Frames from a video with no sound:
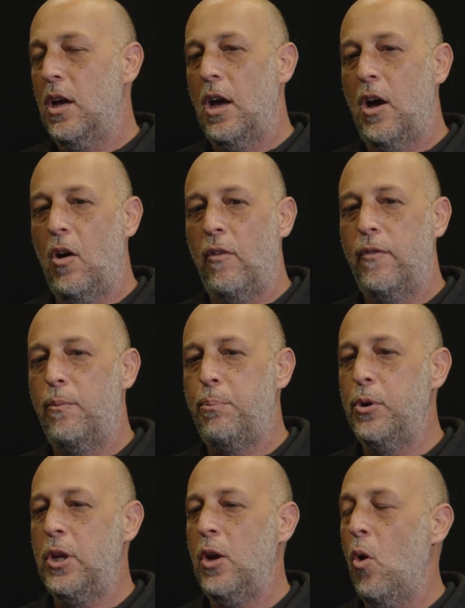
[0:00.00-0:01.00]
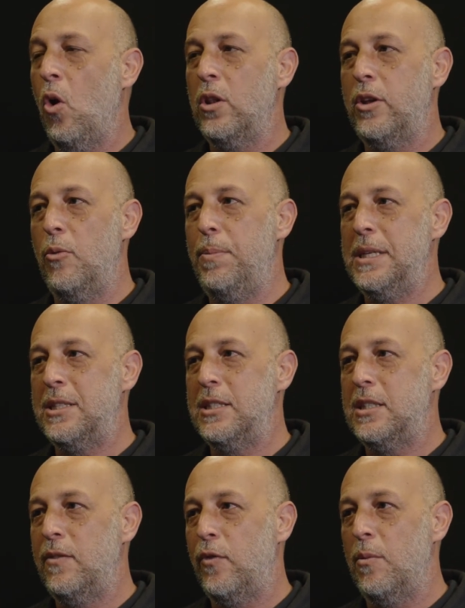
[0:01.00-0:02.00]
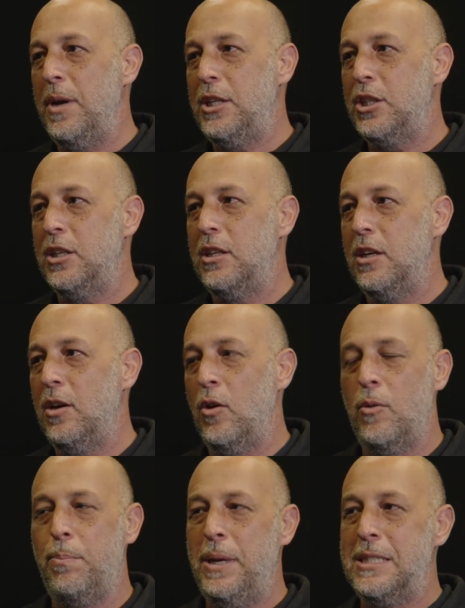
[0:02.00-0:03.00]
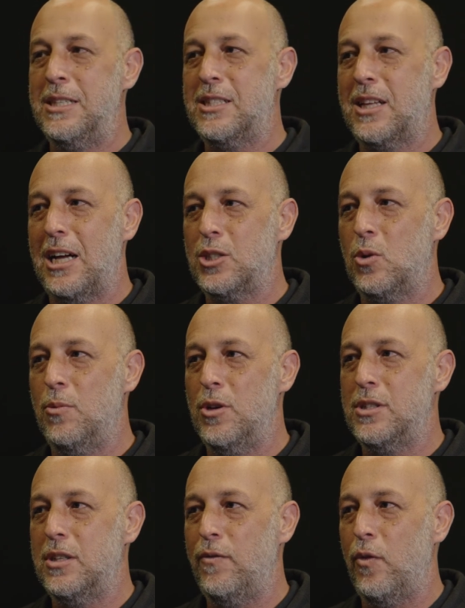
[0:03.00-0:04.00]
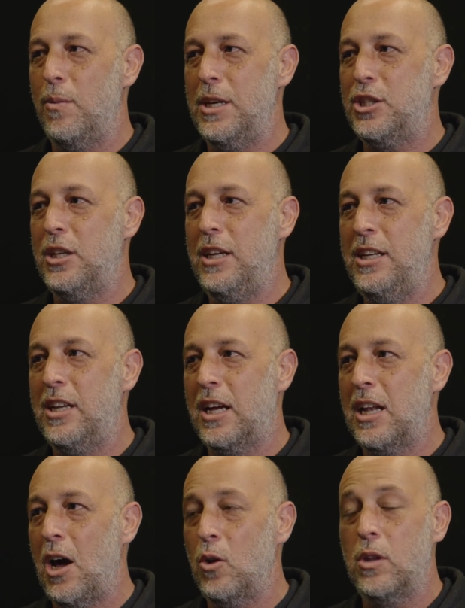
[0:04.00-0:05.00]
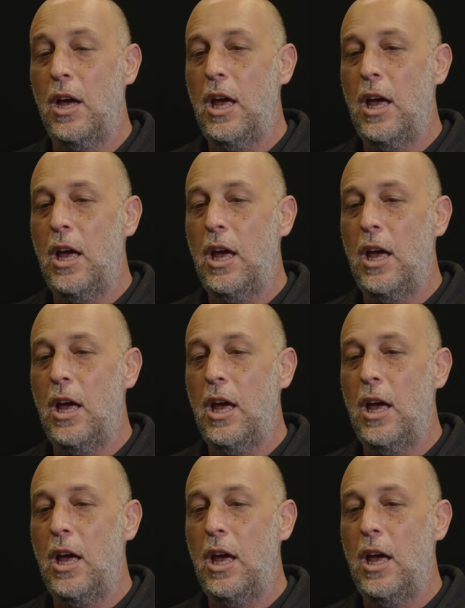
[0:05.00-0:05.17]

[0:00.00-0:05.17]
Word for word: uh, of putting all their business information, uh, business customers information in the cloud,